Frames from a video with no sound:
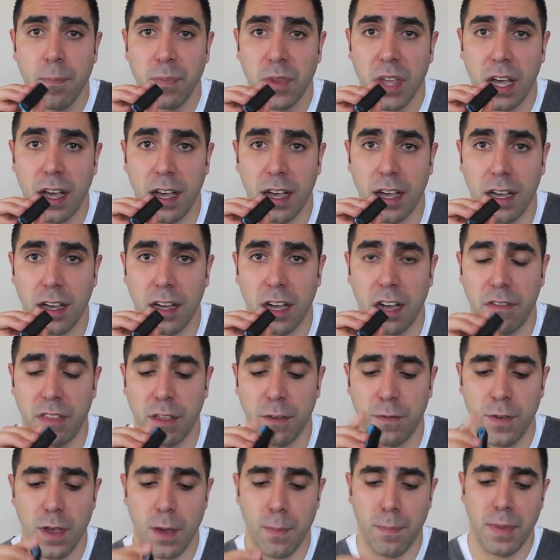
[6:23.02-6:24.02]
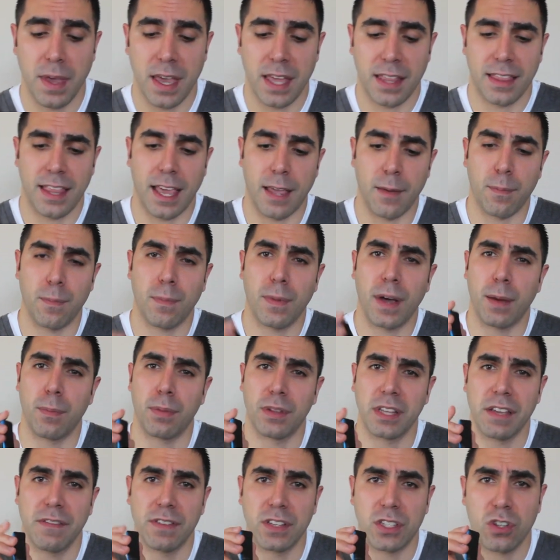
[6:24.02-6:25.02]
of the Fitbit. I
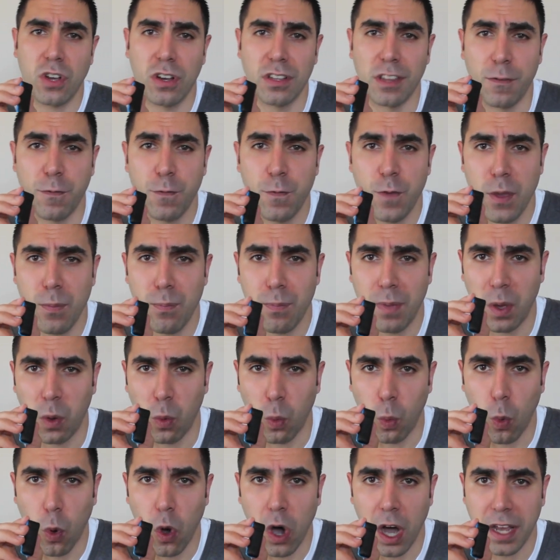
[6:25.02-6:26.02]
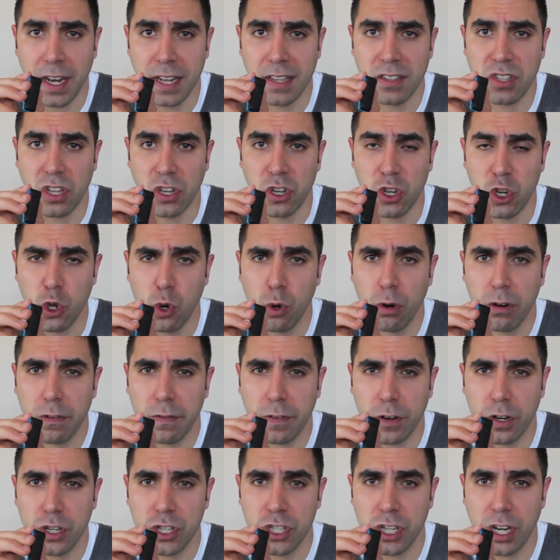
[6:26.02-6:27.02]
believe it's called the Fitbit 1 is the newer
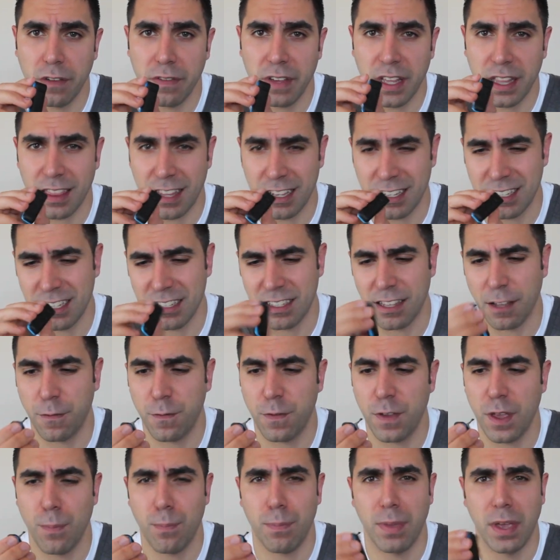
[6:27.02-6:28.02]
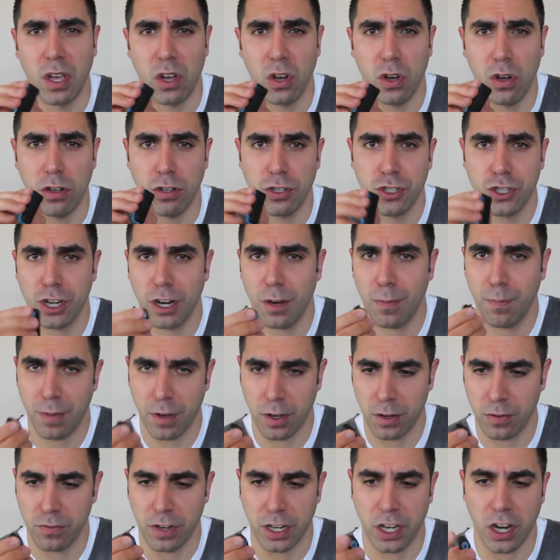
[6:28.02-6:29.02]
version of it. This is the Fitbit Ultra,
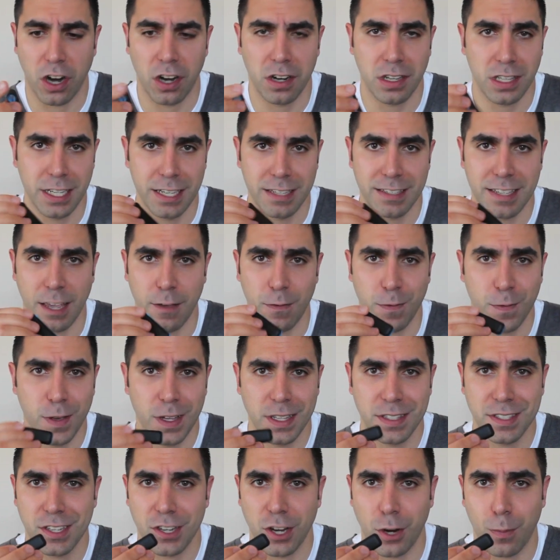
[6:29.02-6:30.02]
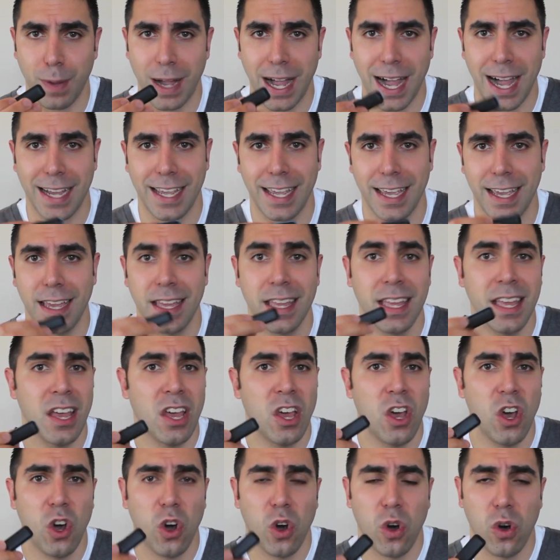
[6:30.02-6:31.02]
but regardless, it fits in your pocket,
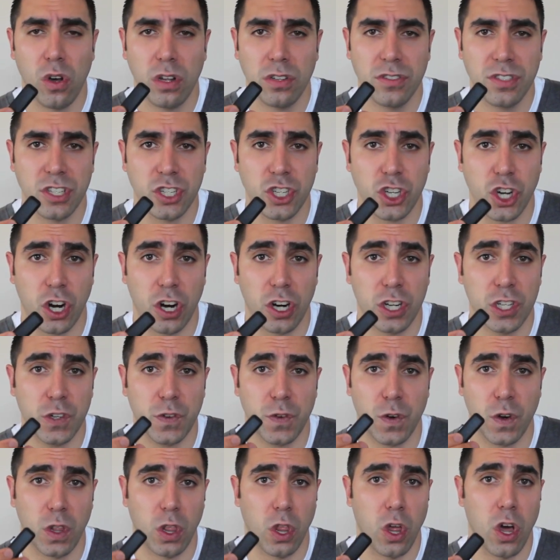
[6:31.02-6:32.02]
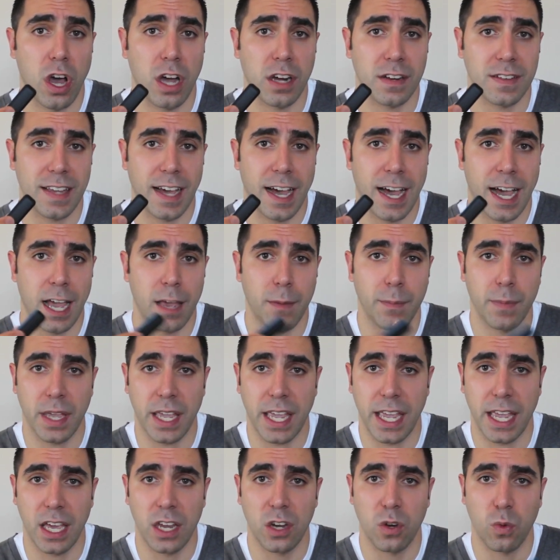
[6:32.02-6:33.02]
holds a charge for a long time,
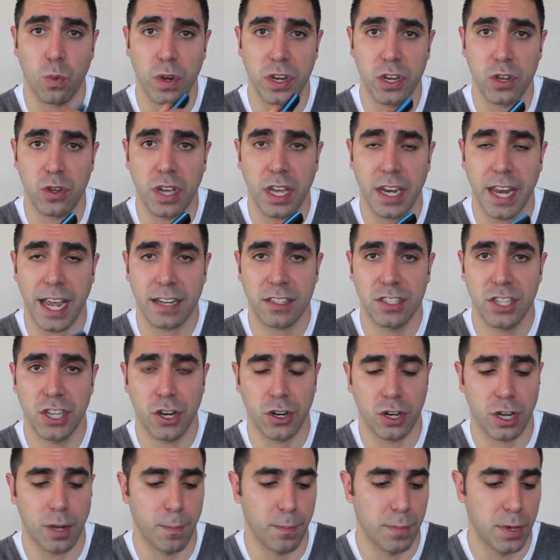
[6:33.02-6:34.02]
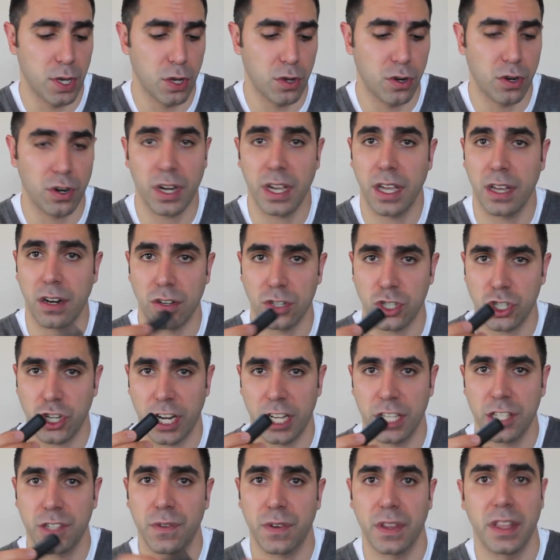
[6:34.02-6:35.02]
and when you connect to your computer, it'll
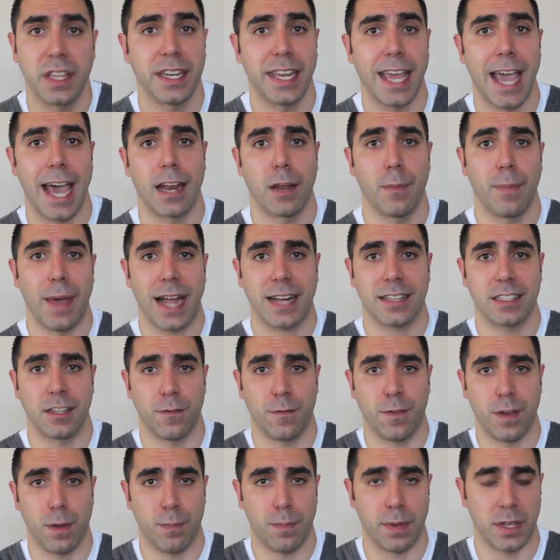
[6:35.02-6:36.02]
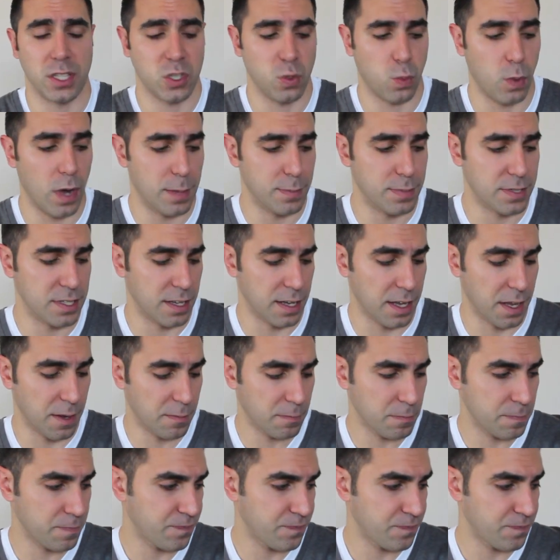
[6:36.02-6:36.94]
transfer the data back to Fitbit's website.